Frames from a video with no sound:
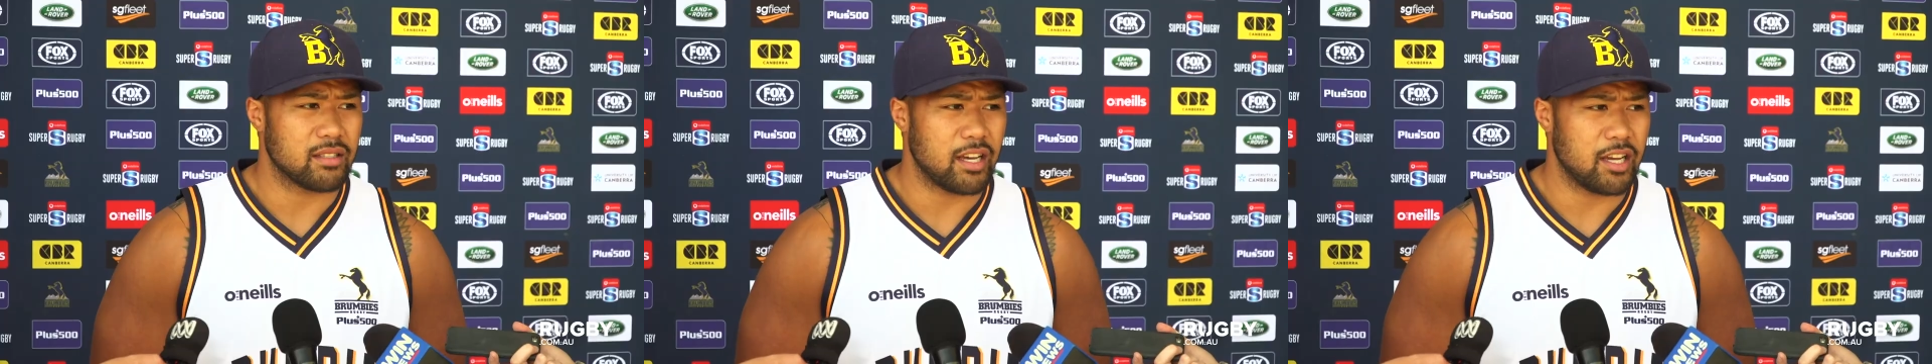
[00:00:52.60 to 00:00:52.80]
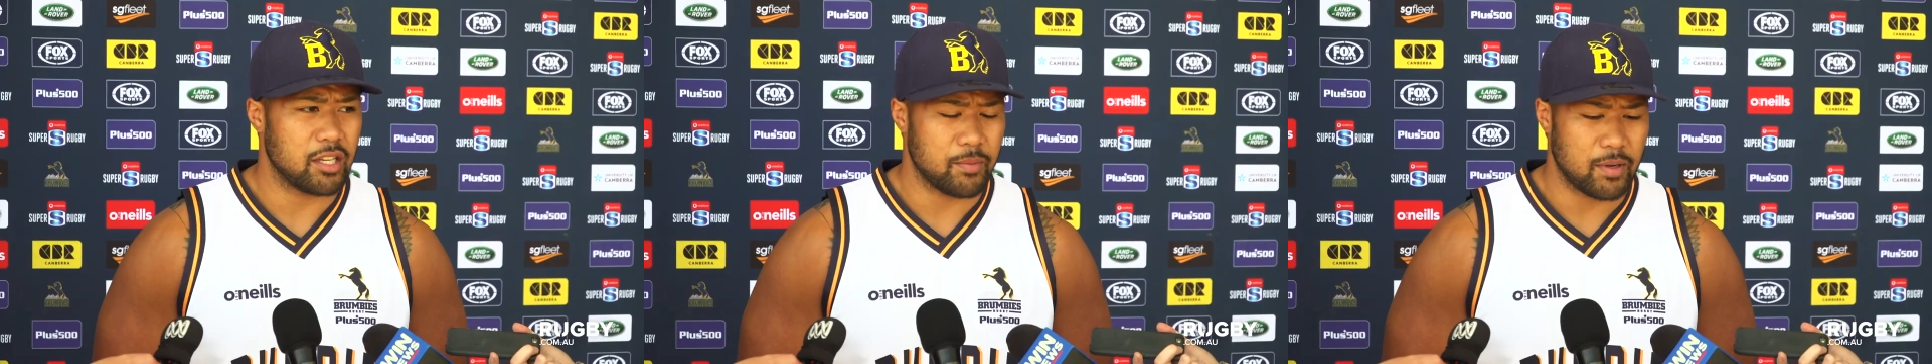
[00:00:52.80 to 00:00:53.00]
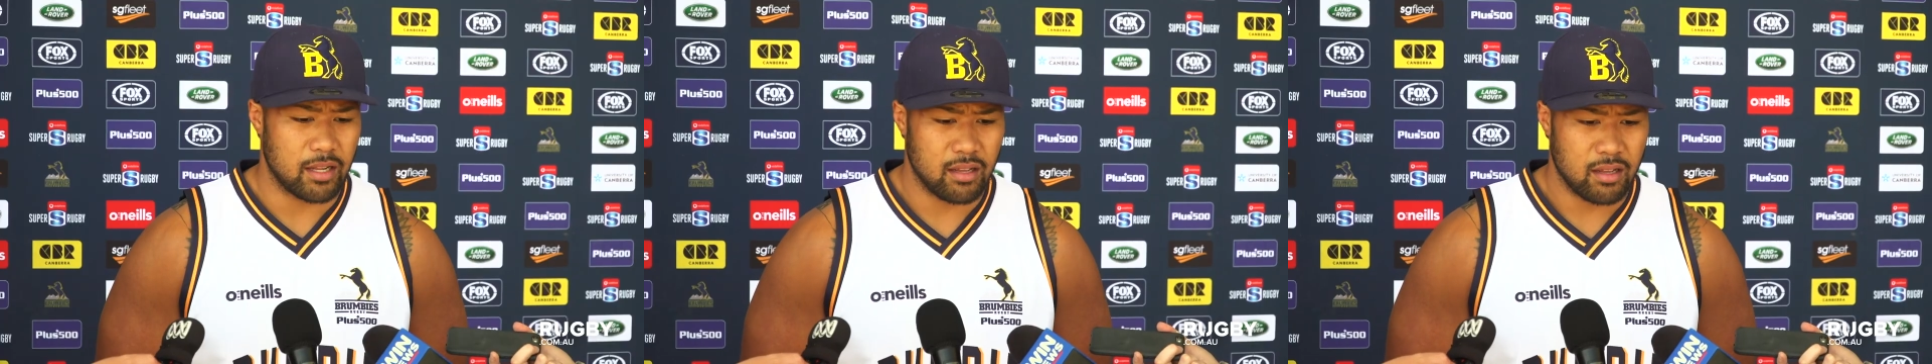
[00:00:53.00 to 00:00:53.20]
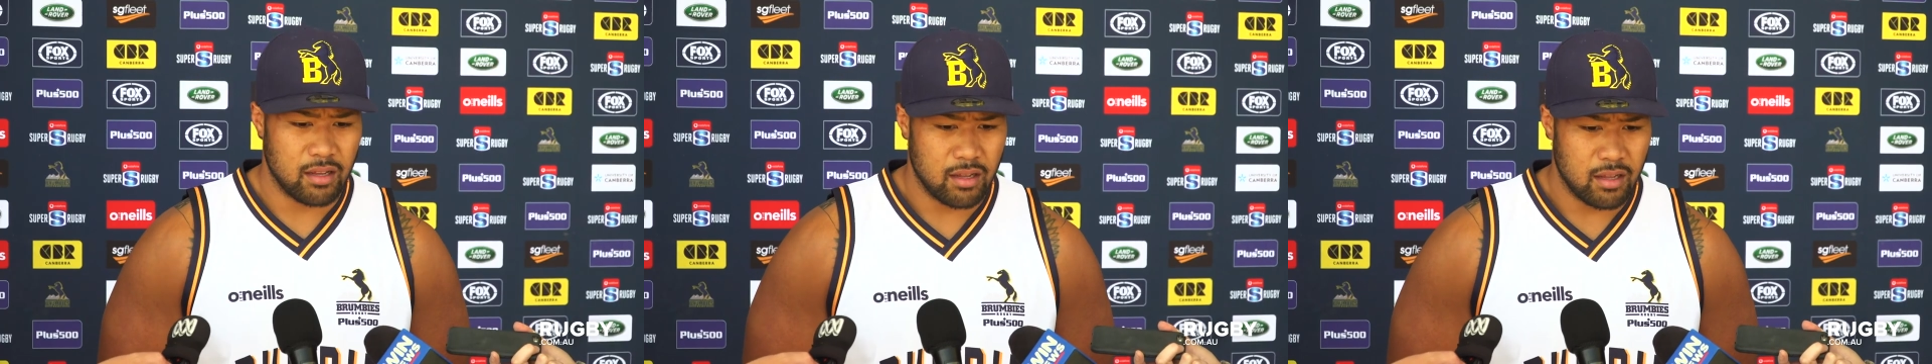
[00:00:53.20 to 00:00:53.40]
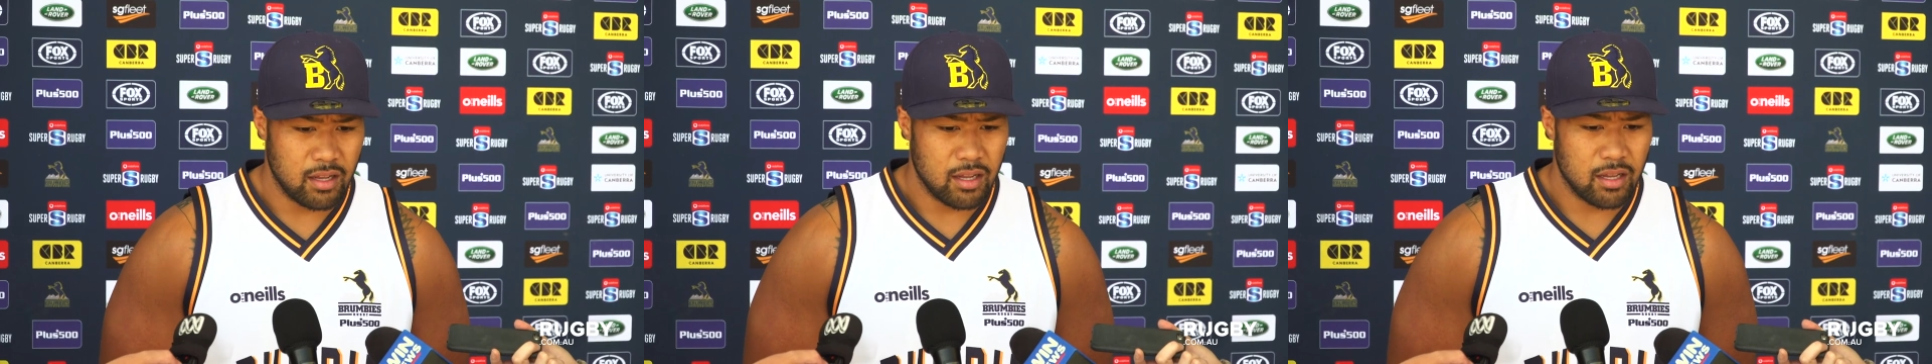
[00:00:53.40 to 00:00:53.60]
stage, but
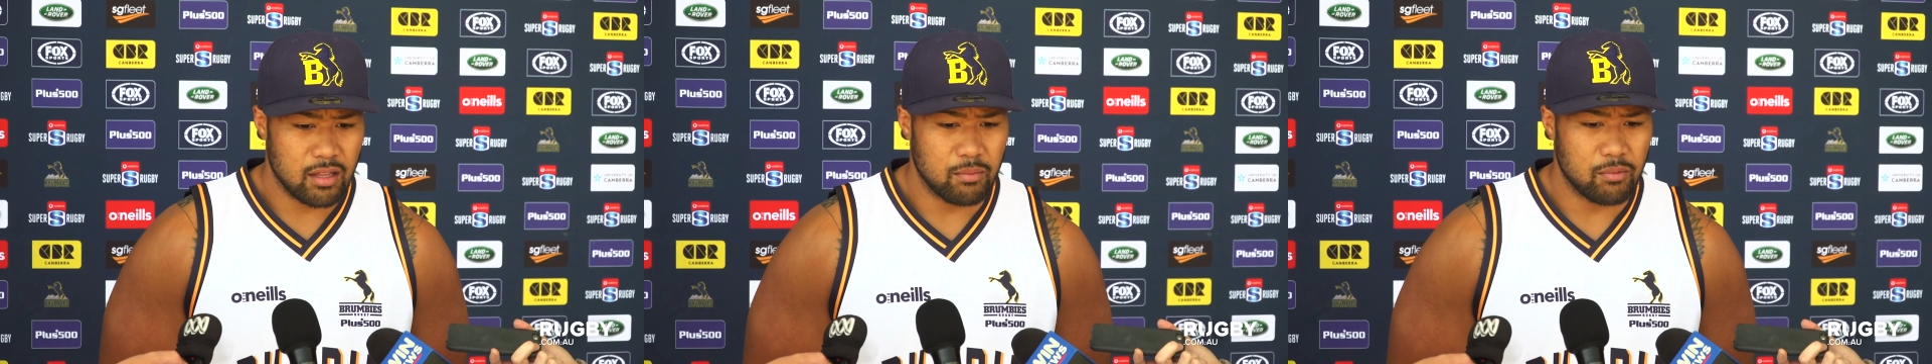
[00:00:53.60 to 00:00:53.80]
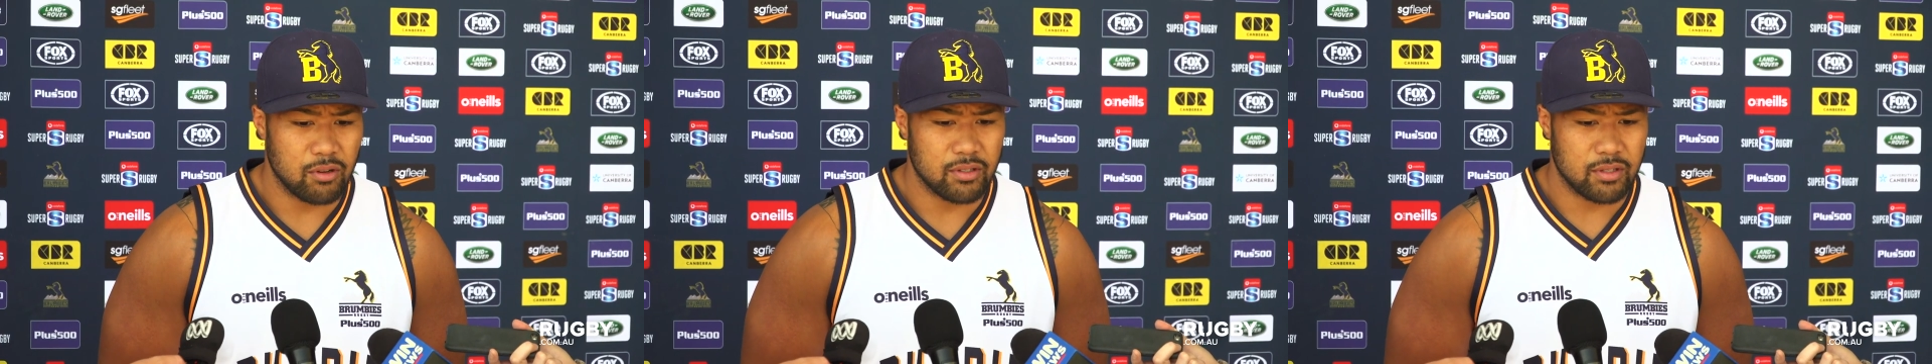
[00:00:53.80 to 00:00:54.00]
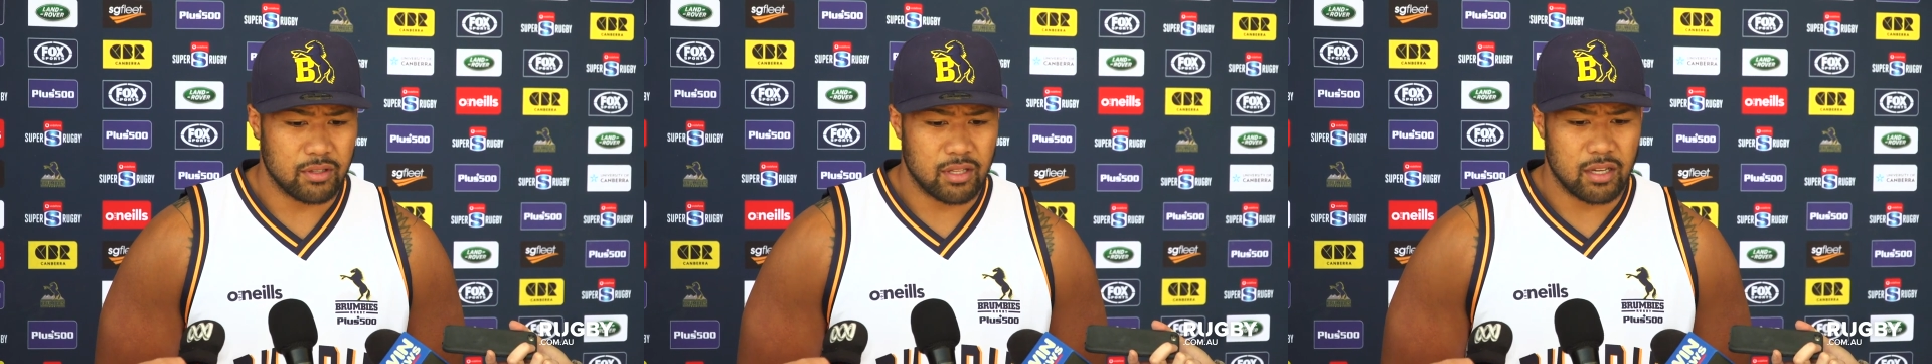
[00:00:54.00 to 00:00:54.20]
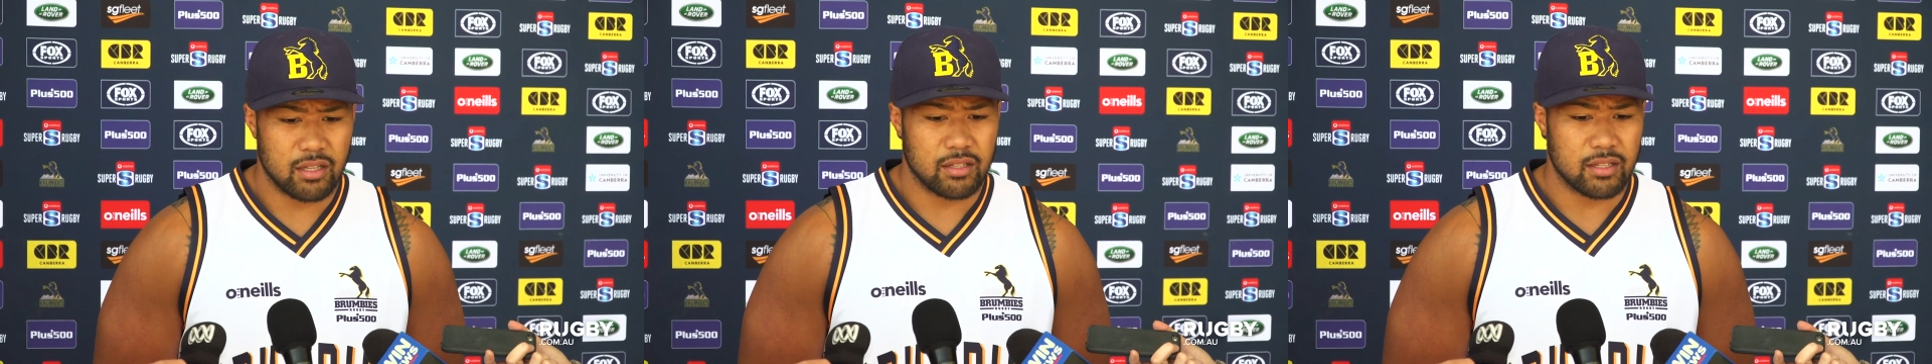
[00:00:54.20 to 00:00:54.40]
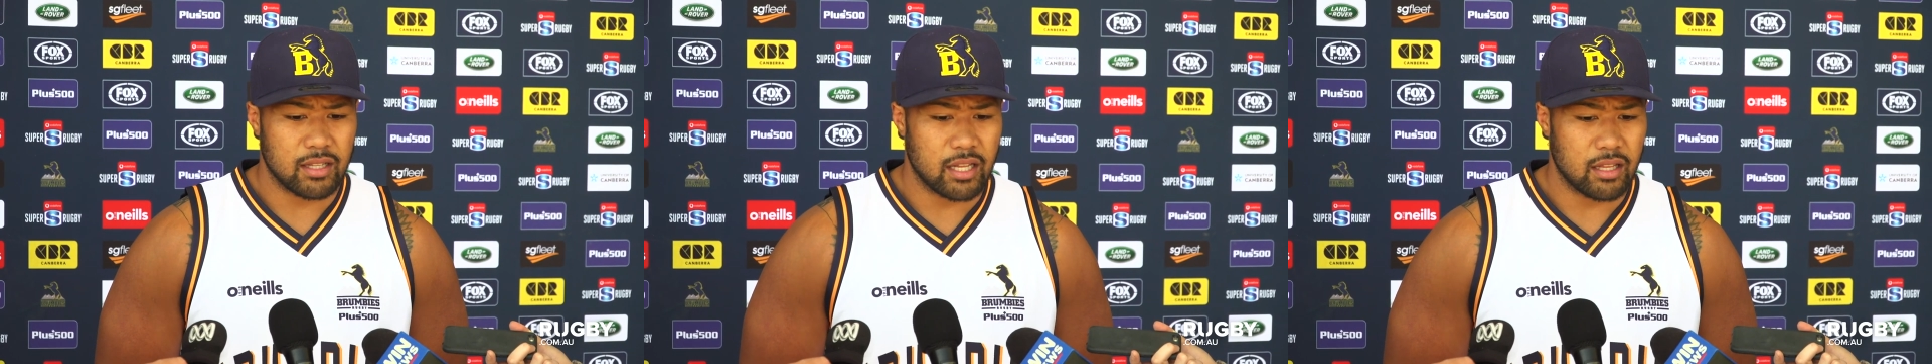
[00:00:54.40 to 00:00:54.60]
the boys, you know,
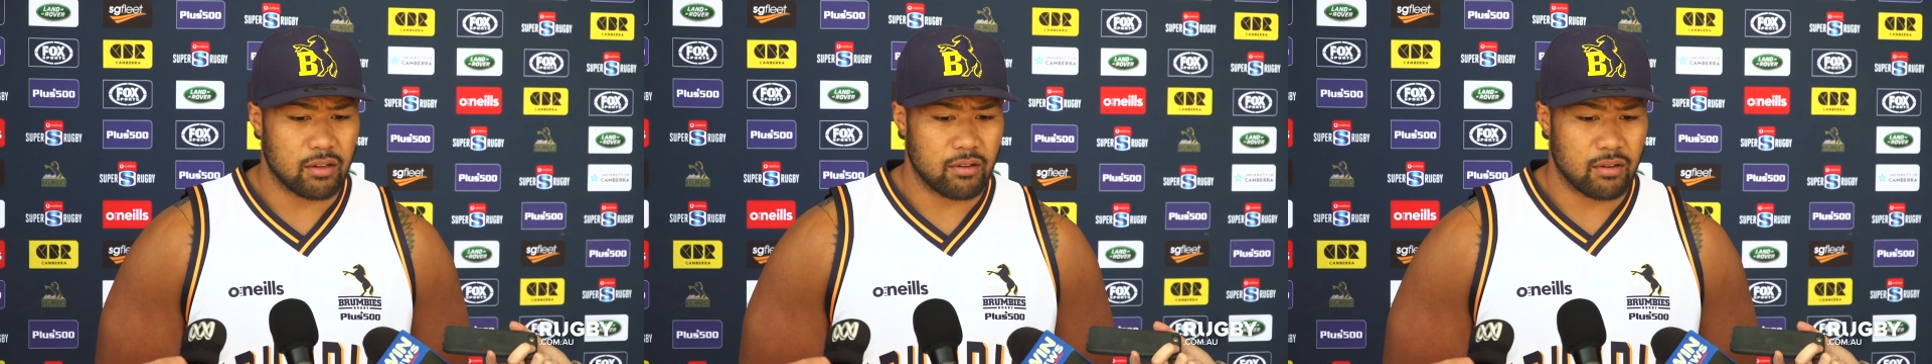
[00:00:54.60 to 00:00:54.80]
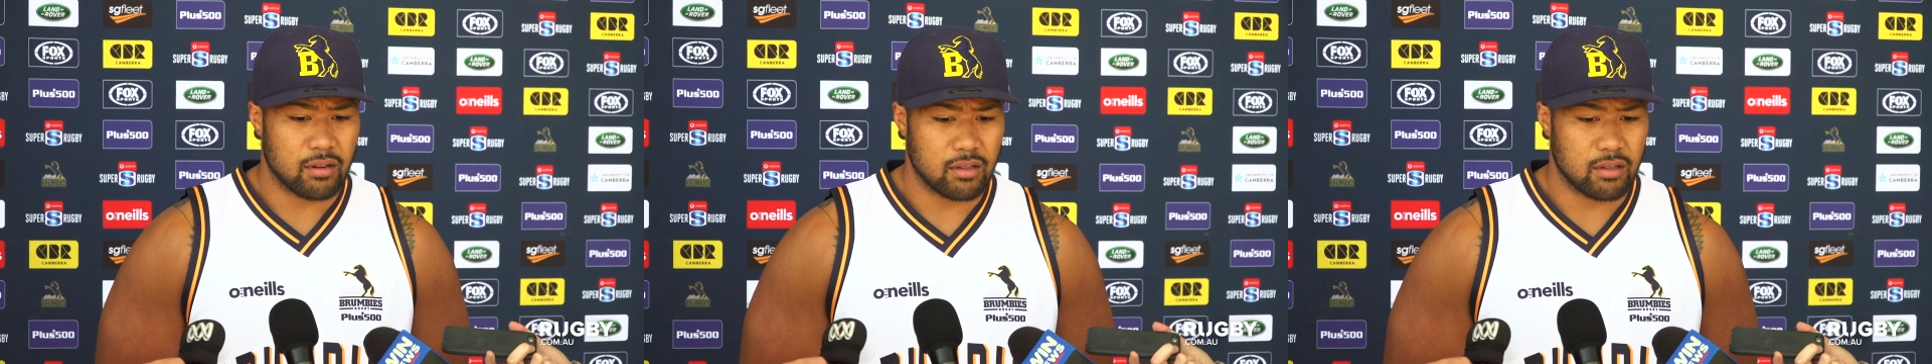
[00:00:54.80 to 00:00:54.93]
there's another